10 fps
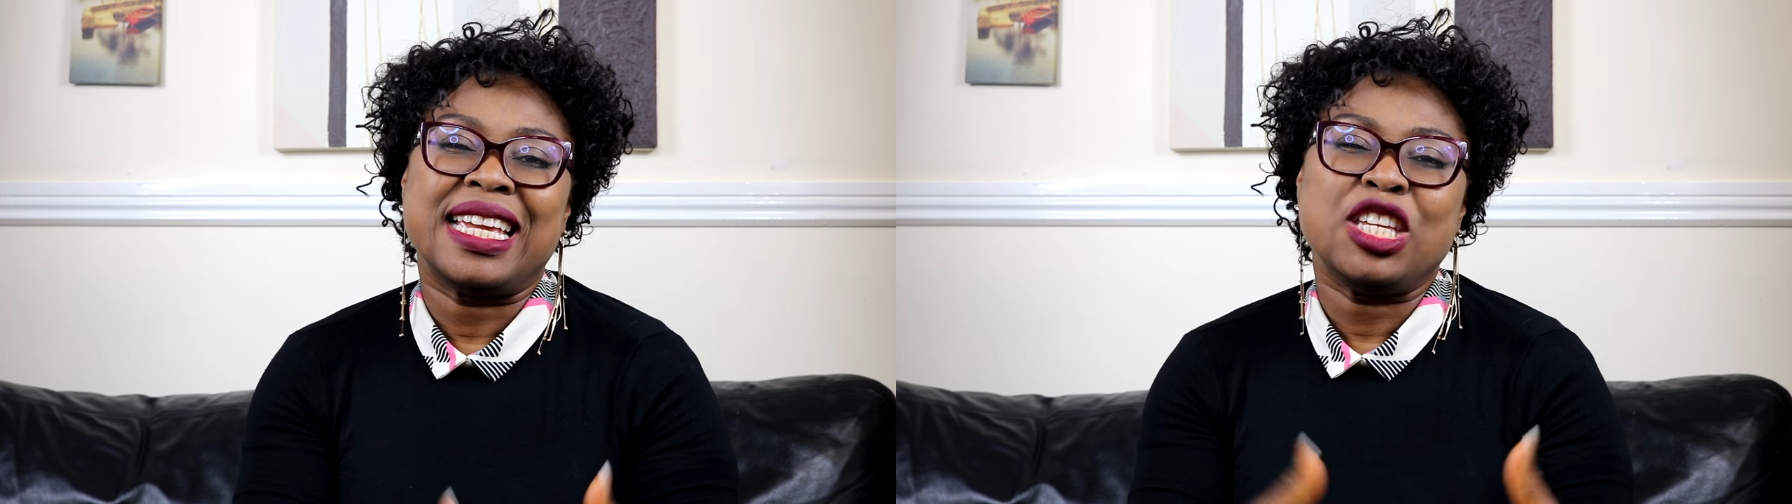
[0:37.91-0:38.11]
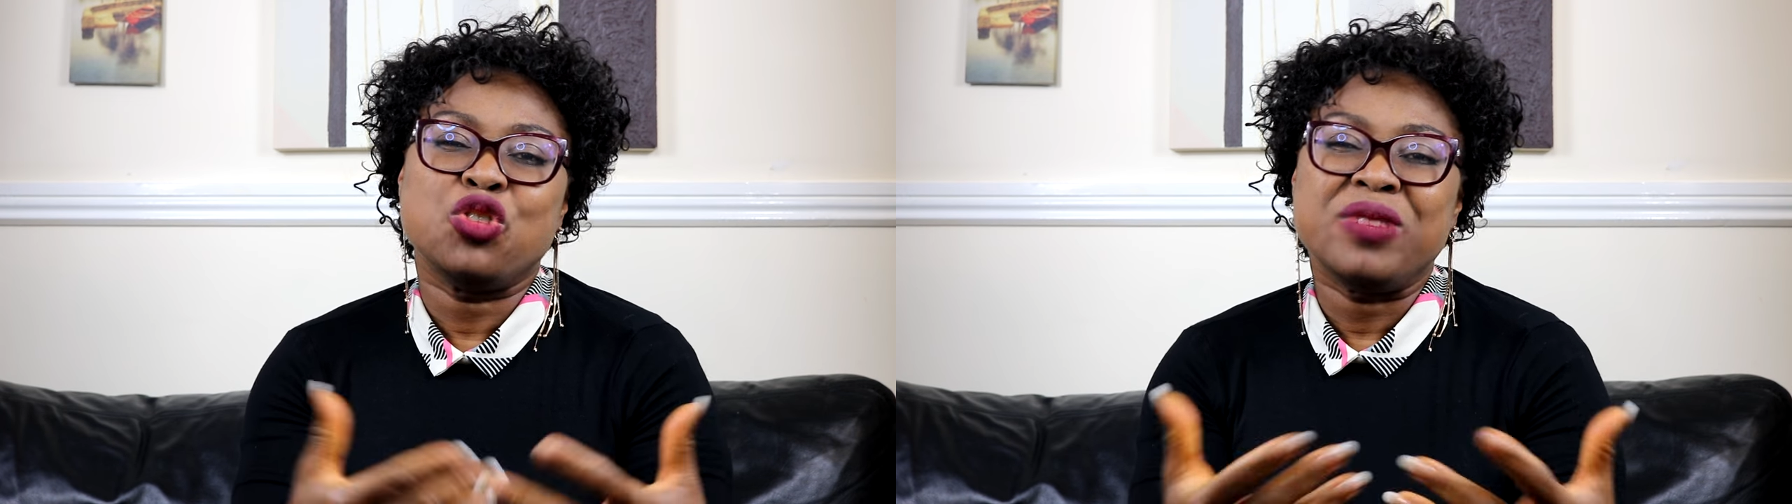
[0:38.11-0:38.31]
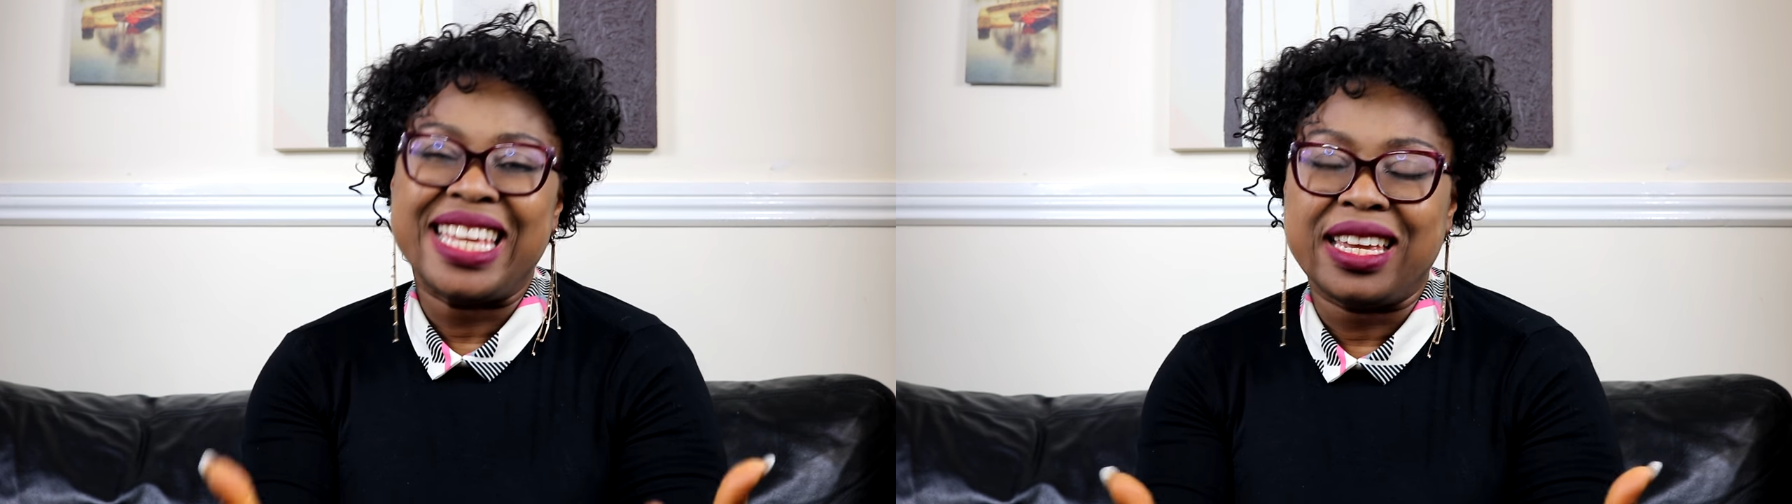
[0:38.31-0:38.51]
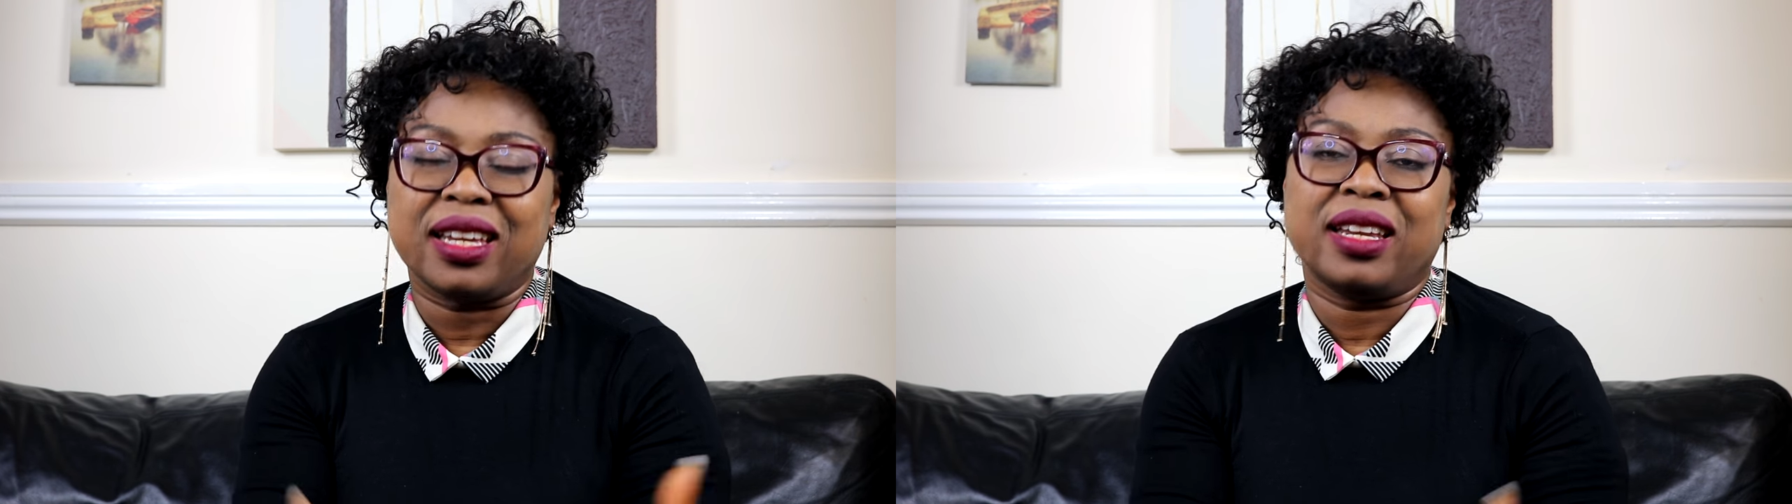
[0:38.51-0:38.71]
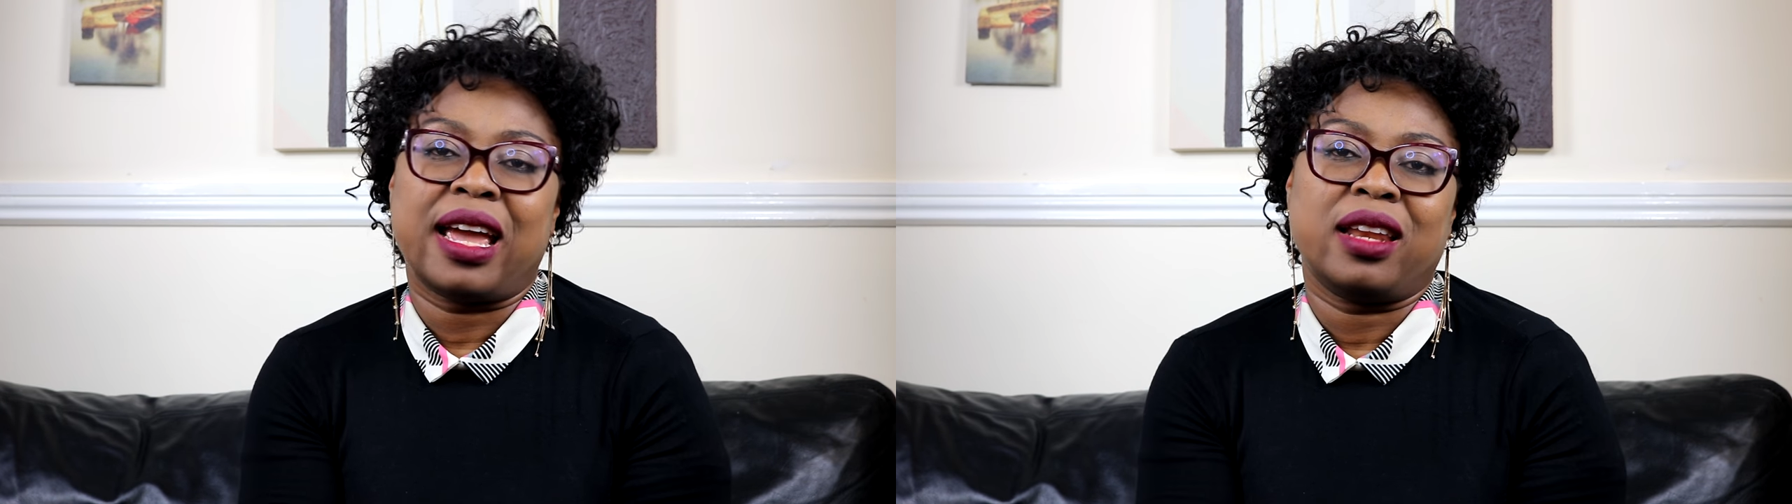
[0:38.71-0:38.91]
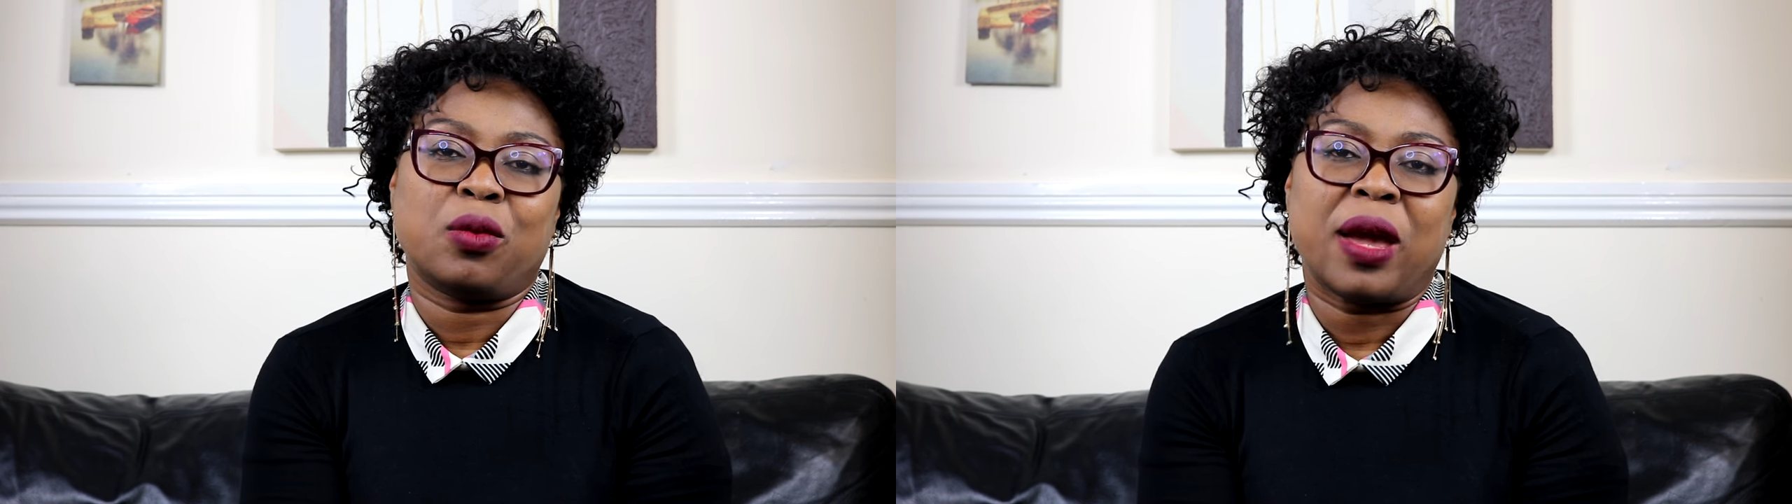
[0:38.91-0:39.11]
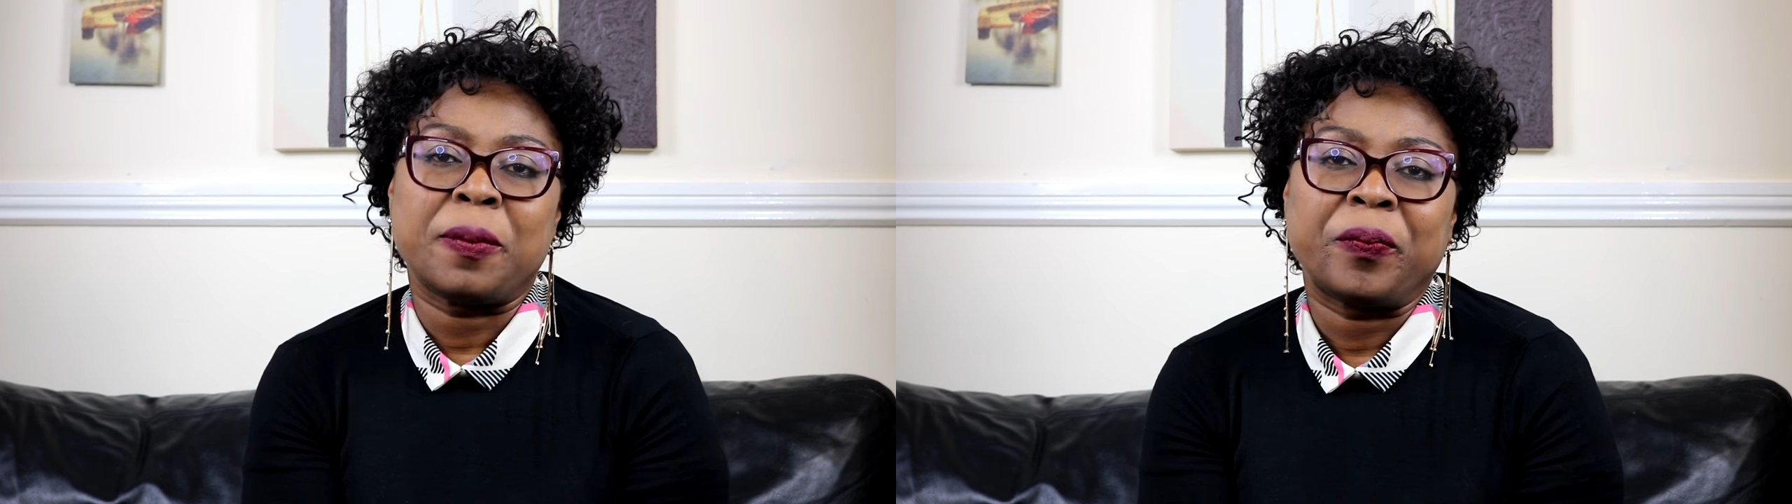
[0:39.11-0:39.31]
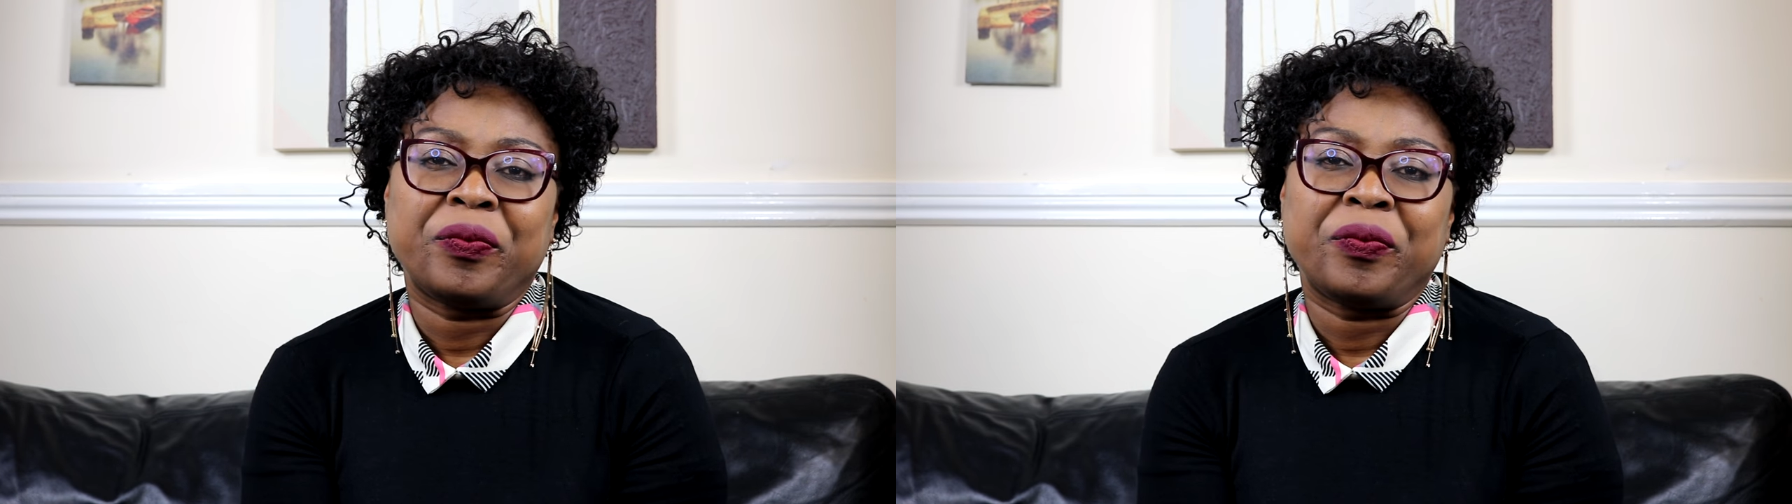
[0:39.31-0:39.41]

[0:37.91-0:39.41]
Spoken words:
unique in any way,